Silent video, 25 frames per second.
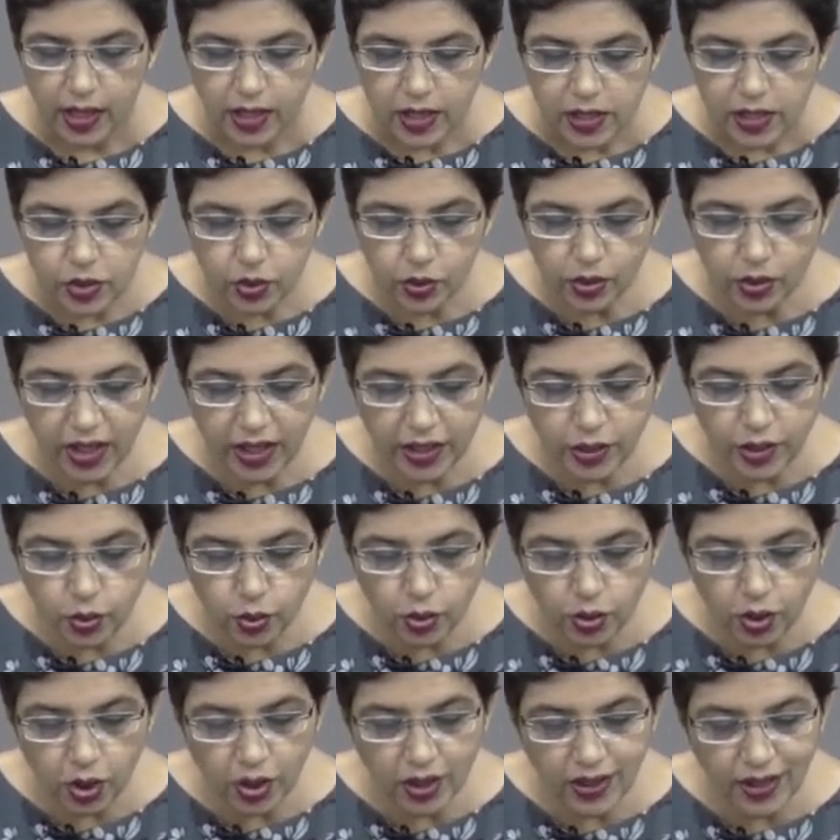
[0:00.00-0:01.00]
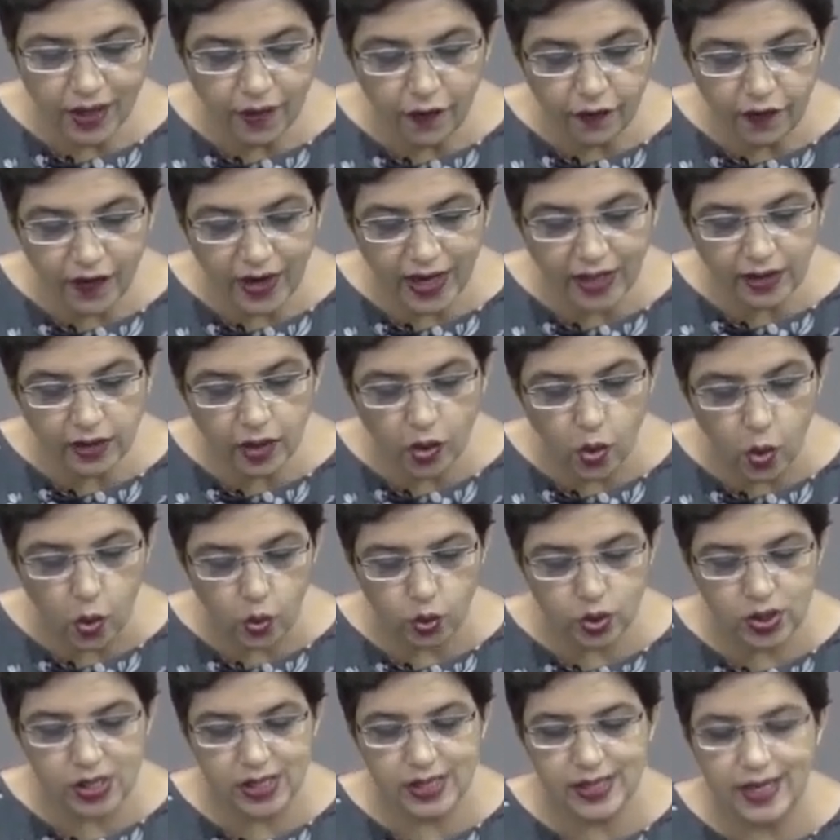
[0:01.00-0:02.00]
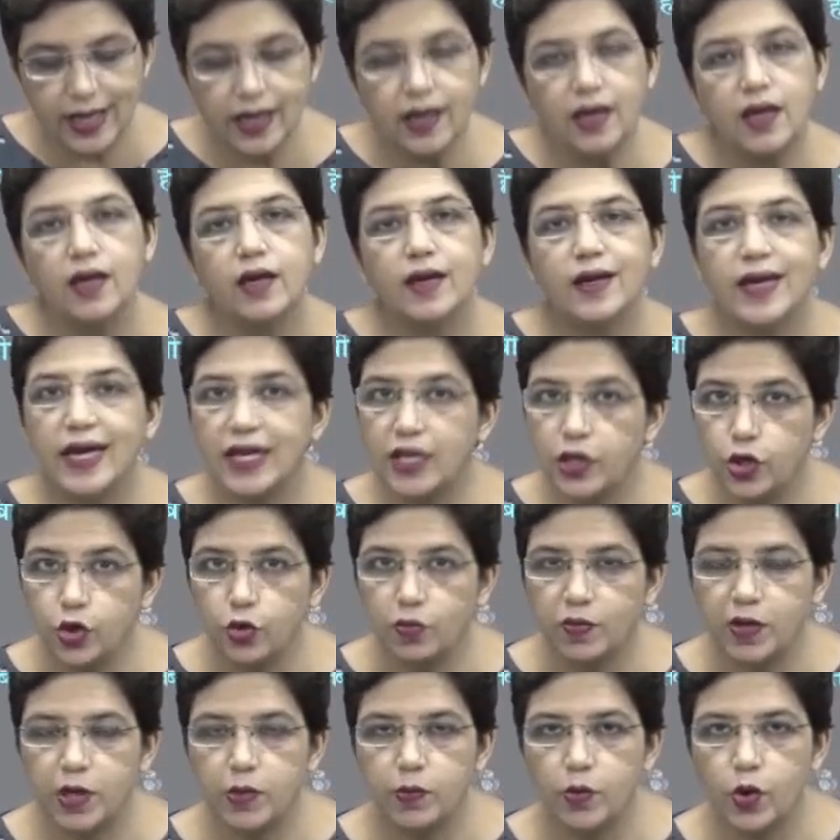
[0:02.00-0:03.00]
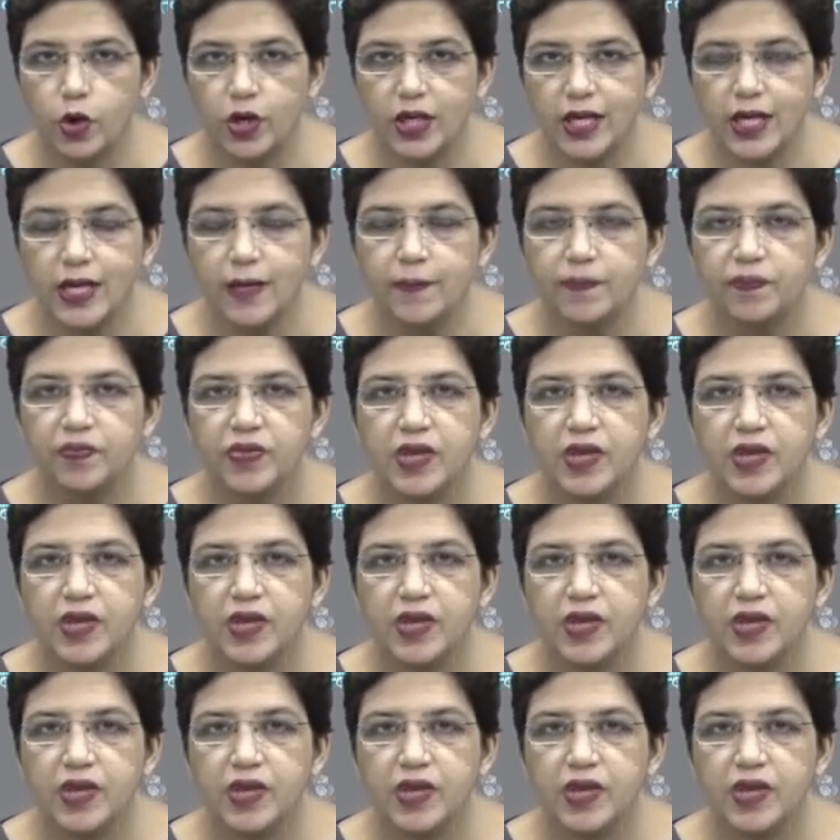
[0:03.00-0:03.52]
So they do not affect the host cell like human body.